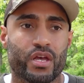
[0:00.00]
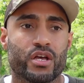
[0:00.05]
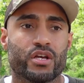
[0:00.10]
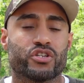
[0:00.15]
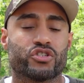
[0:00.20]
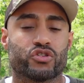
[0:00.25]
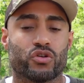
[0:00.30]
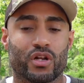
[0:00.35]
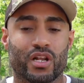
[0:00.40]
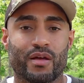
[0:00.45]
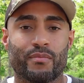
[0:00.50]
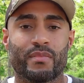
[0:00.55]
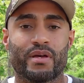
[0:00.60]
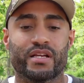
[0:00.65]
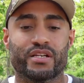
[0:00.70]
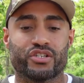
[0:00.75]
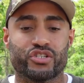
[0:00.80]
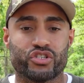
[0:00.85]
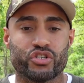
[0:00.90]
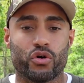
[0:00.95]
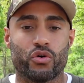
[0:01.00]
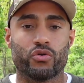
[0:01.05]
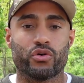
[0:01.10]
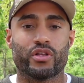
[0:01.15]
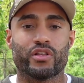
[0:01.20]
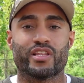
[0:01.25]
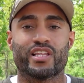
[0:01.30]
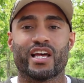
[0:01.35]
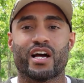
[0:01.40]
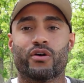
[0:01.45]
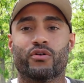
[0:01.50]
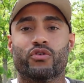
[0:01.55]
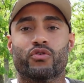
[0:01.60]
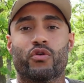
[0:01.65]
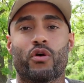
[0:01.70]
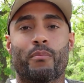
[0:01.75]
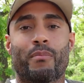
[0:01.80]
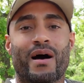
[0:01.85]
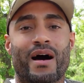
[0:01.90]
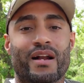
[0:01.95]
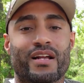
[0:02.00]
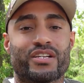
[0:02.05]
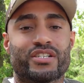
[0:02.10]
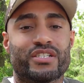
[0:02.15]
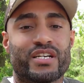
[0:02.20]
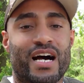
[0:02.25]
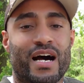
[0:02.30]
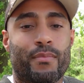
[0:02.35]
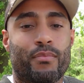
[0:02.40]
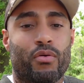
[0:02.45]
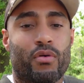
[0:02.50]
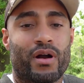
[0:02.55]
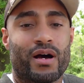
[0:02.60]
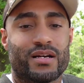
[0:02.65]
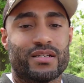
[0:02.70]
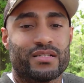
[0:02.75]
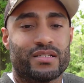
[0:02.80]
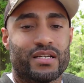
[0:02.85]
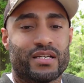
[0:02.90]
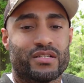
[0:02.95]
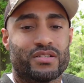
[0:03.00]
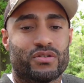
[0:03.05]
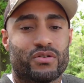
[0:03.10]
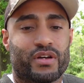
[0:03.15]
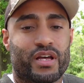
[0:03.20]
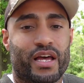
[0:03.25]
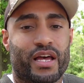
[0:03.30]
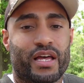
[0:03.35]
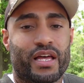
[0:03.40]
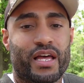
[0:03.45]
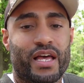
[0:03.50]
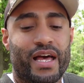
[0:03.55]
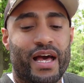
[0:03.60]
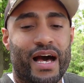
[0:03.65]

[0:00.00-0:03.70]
So let me tell you about a shot process, okay?